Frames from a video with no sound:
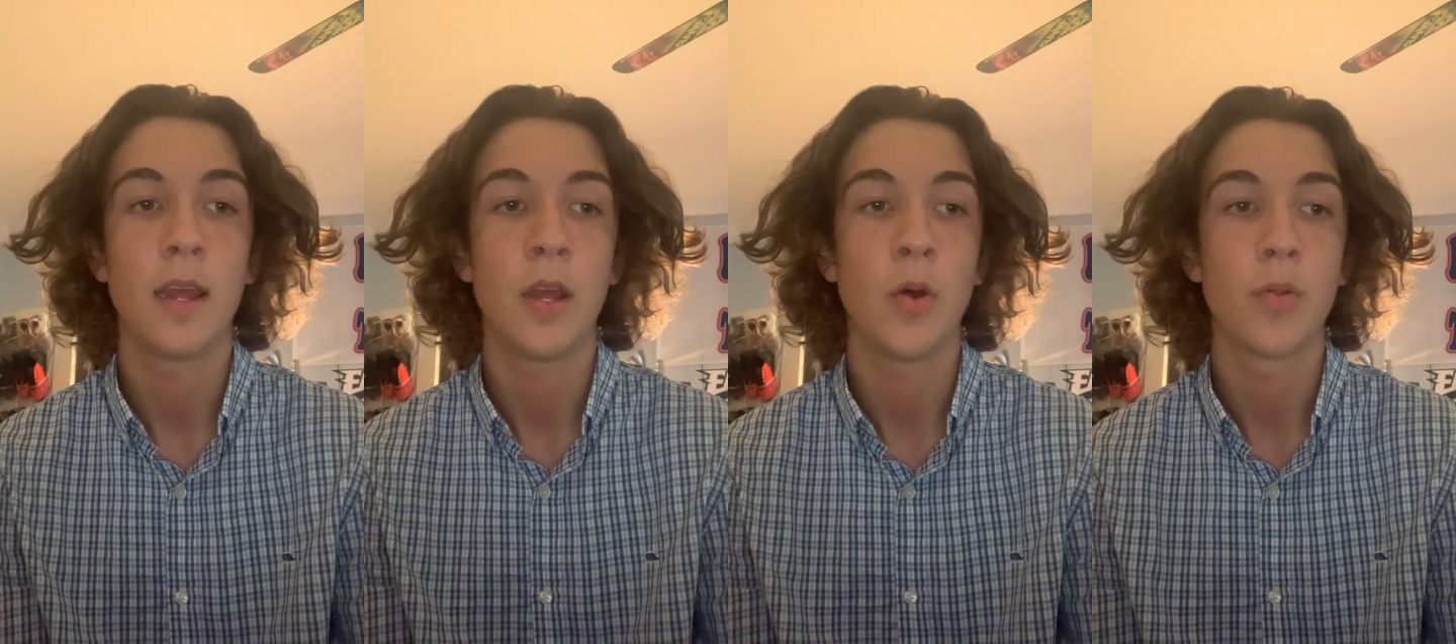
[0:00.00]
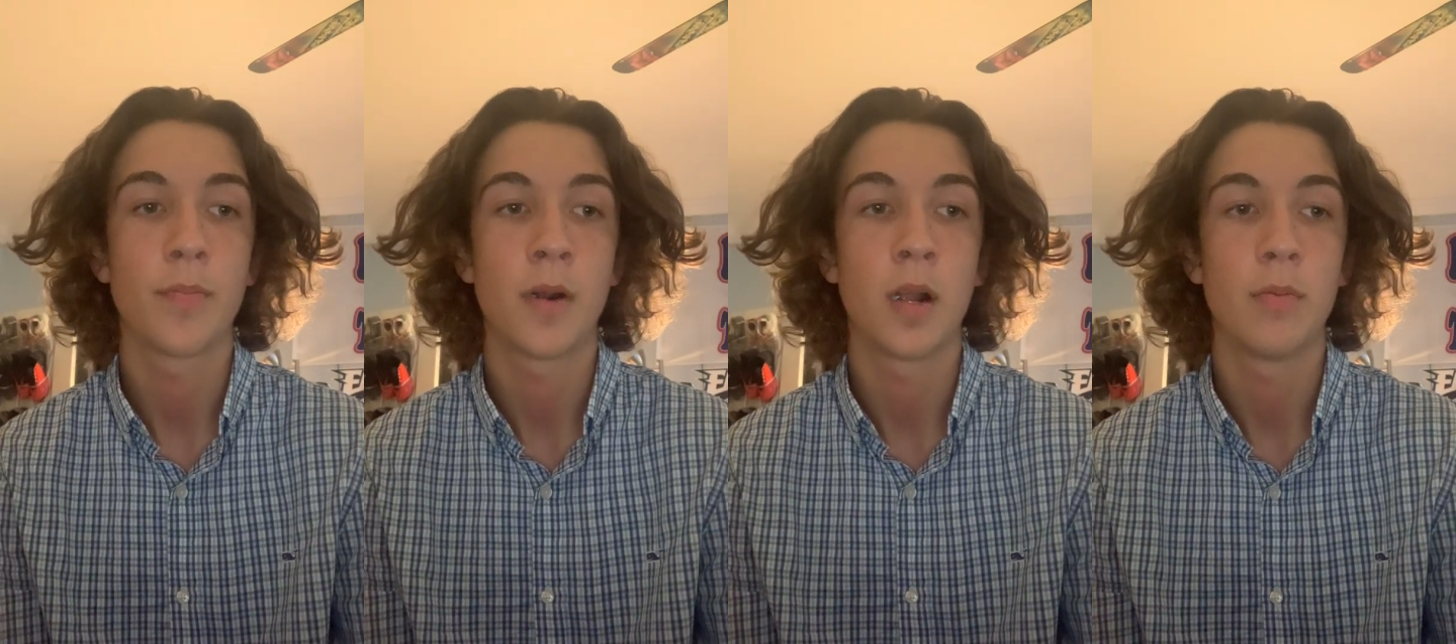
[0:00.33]

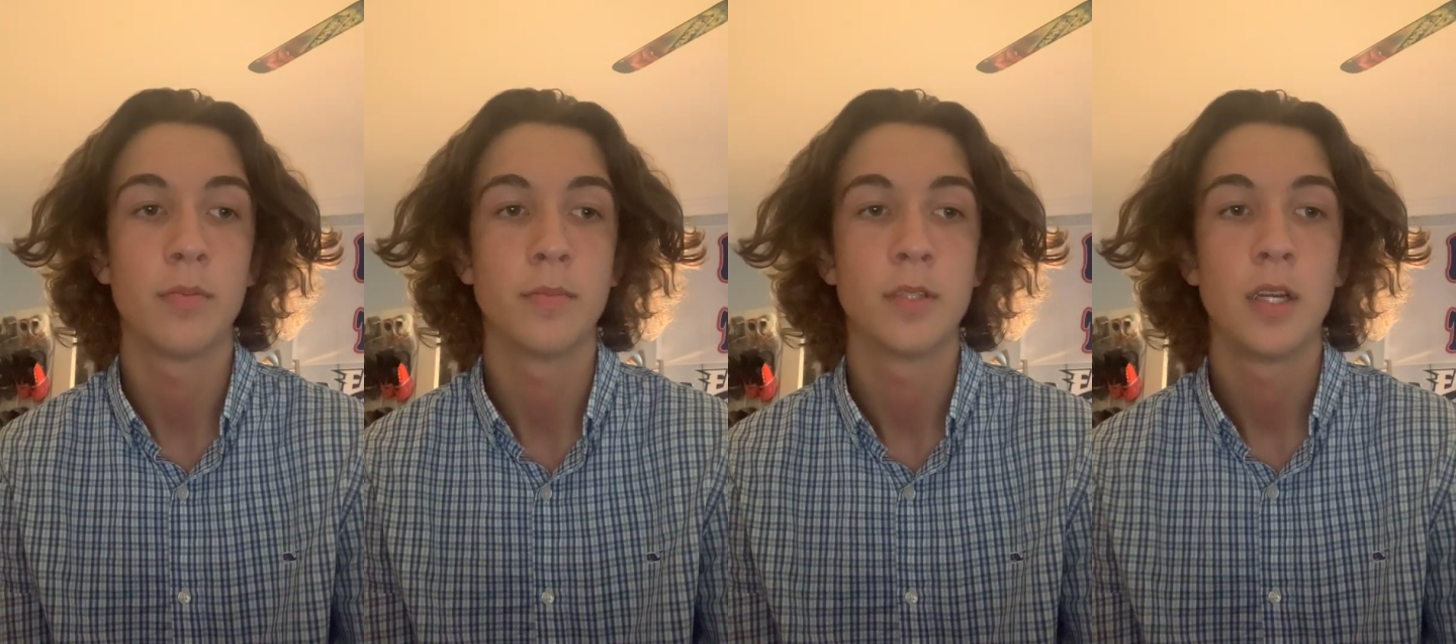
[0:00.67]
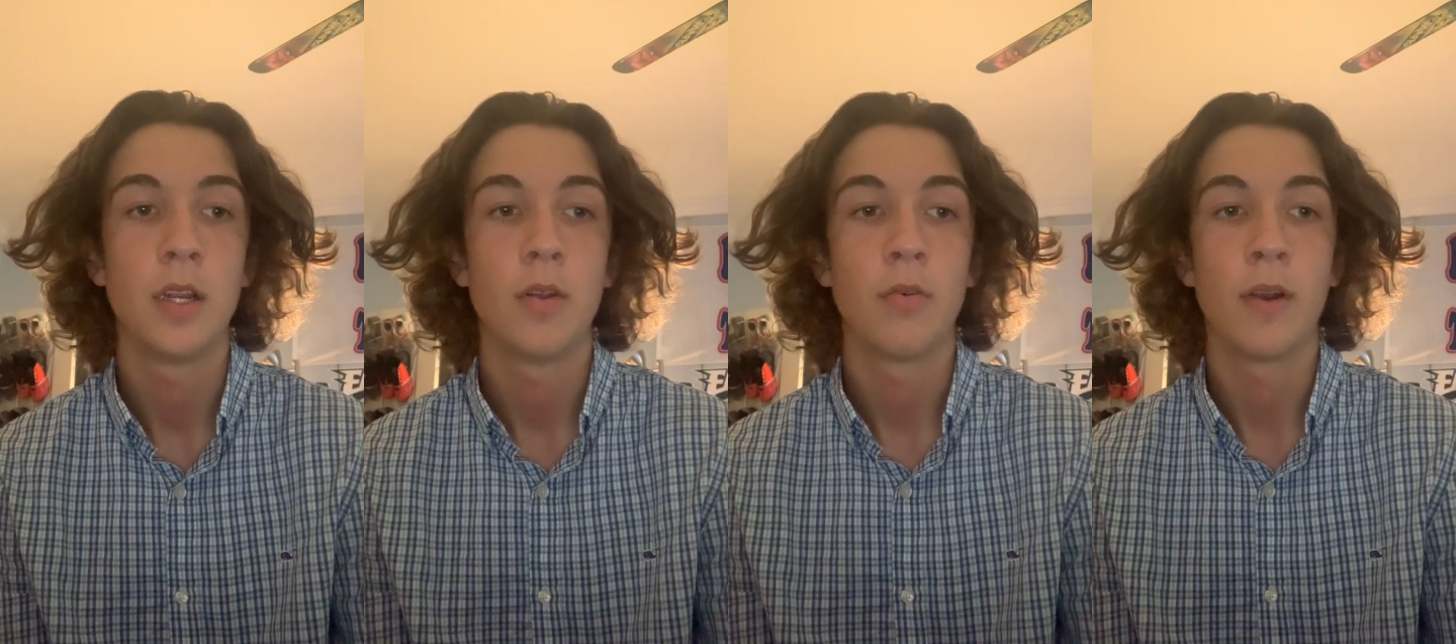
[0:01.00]
health problems,
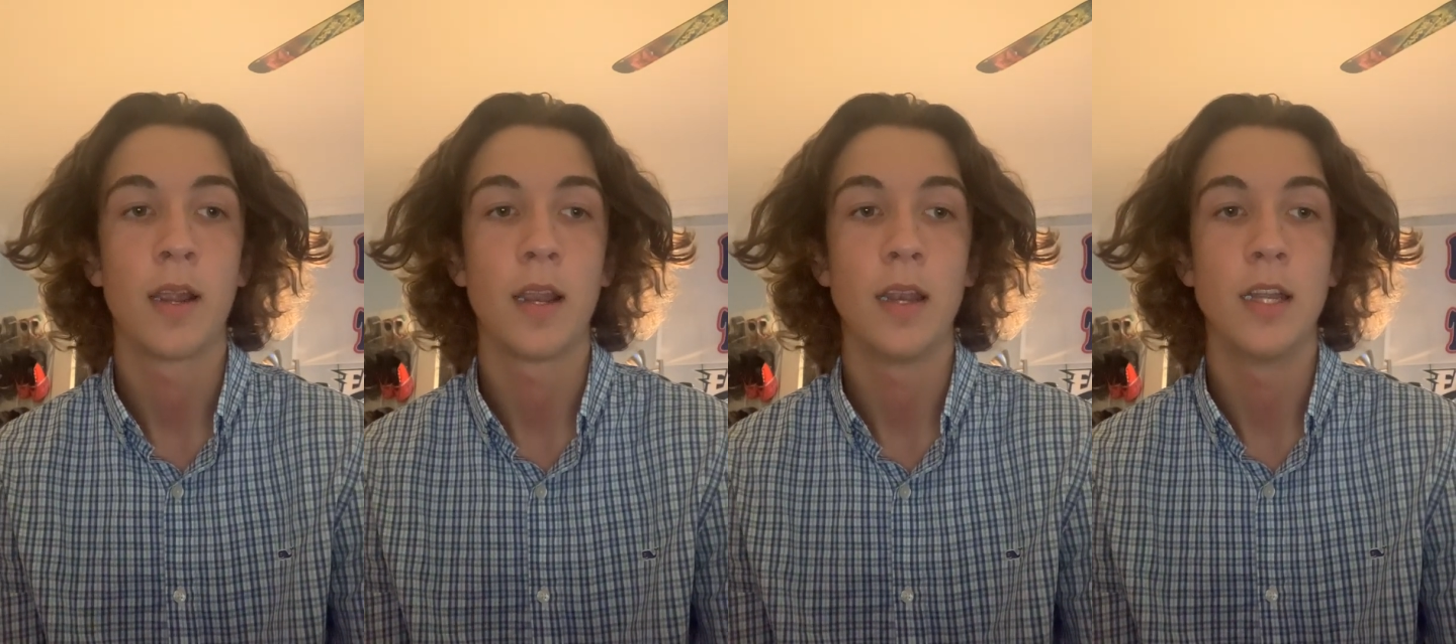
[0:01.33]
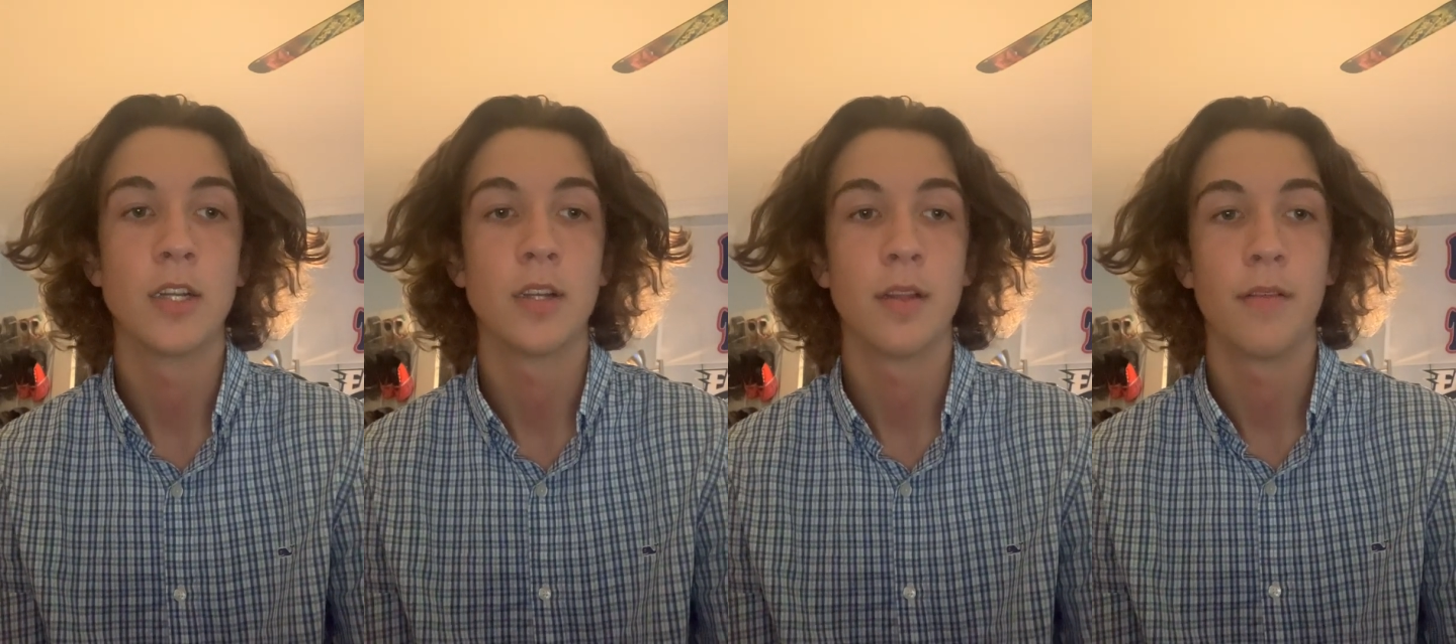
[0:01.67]

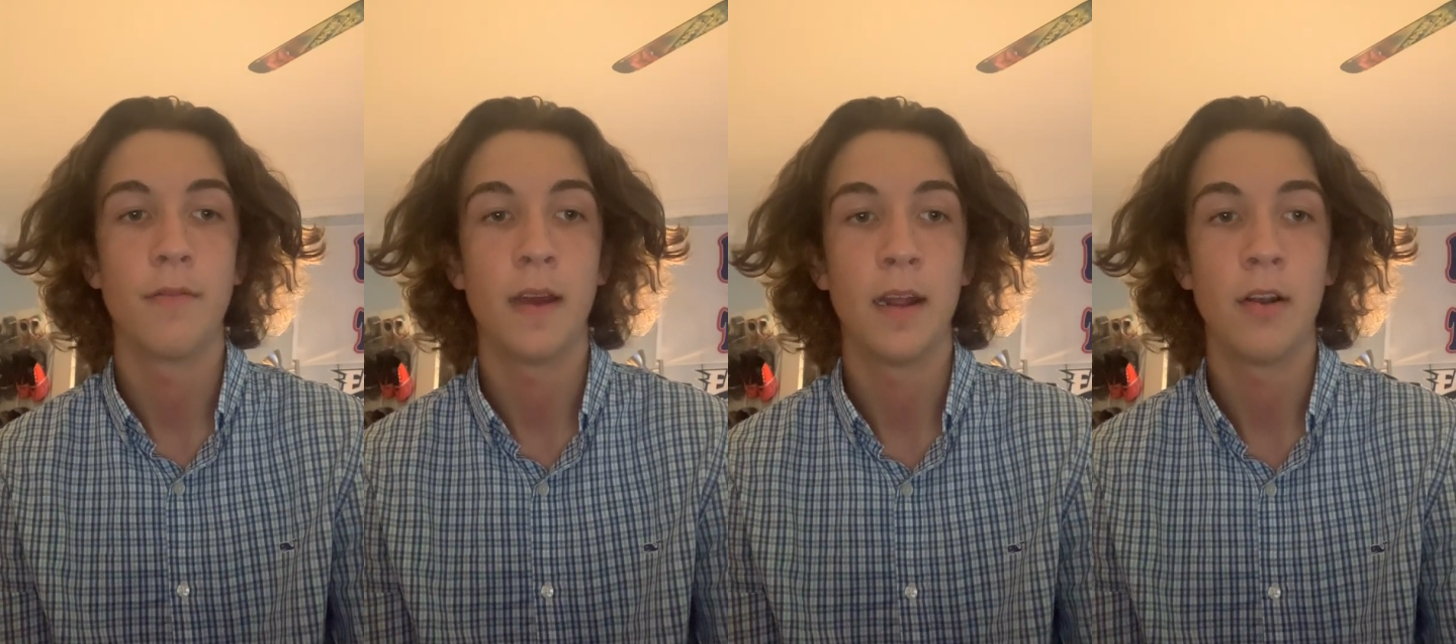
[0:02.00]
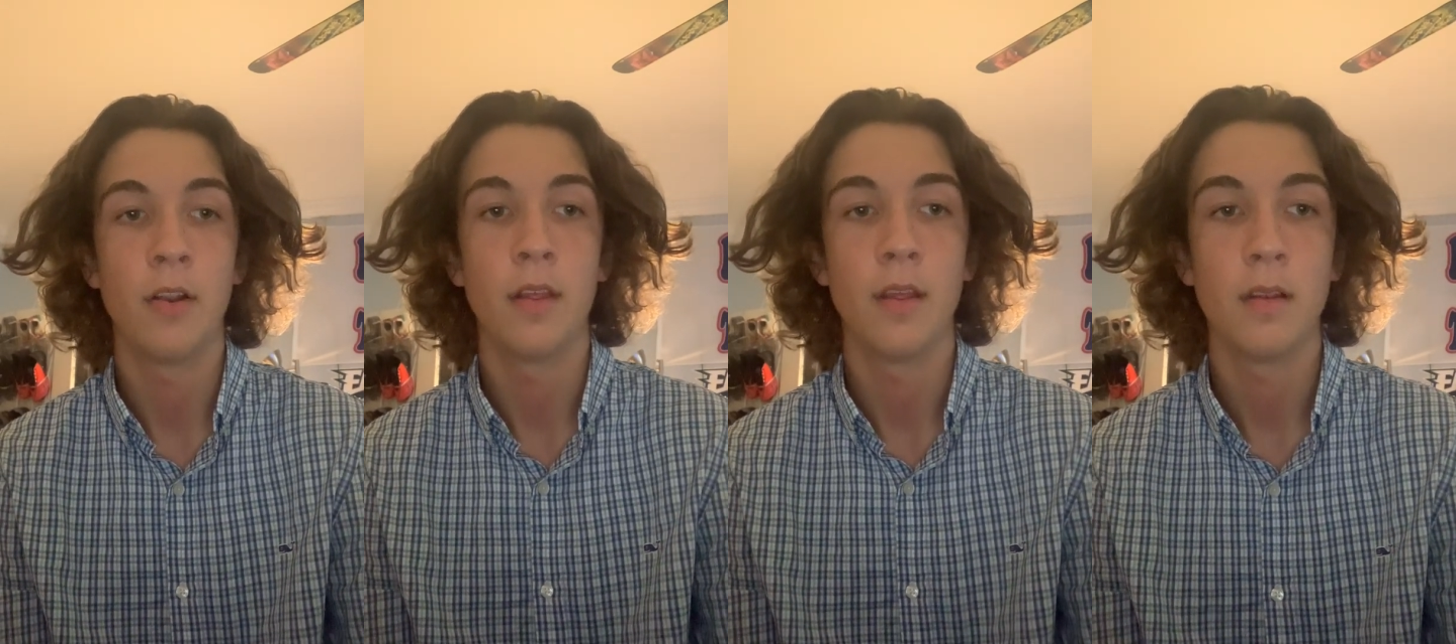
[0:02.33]
recognition of the
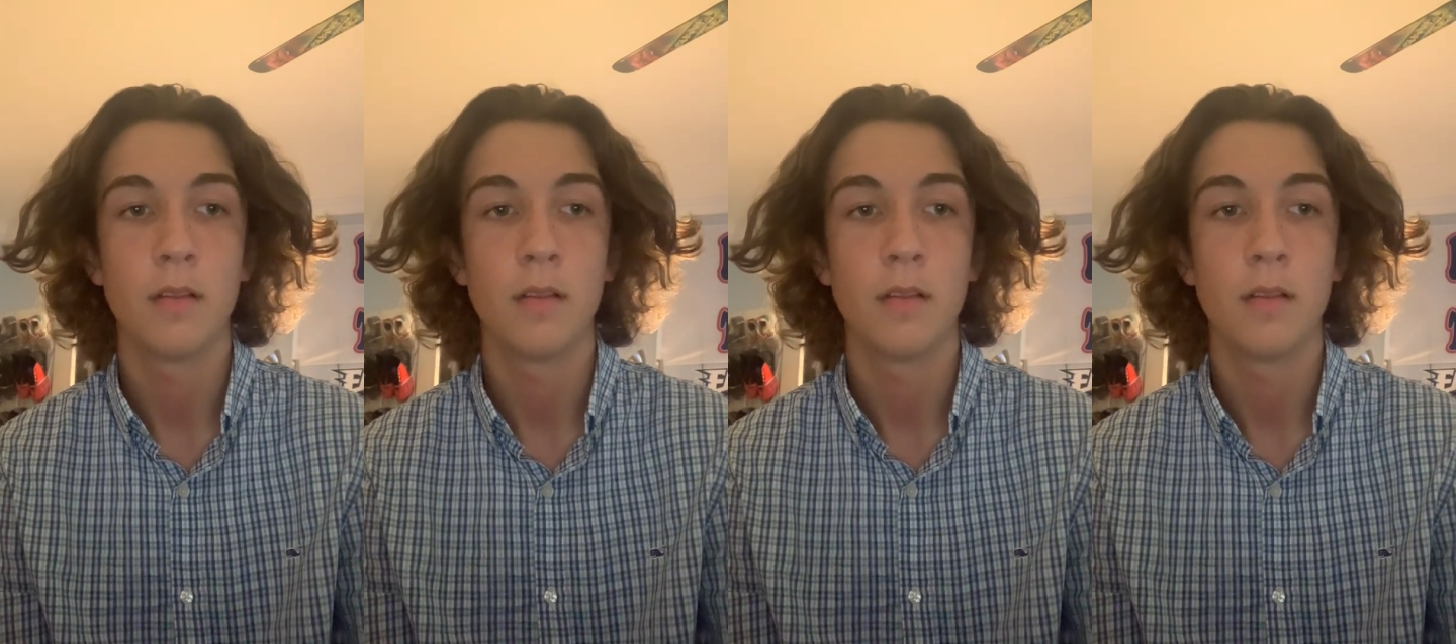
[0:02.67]
factor that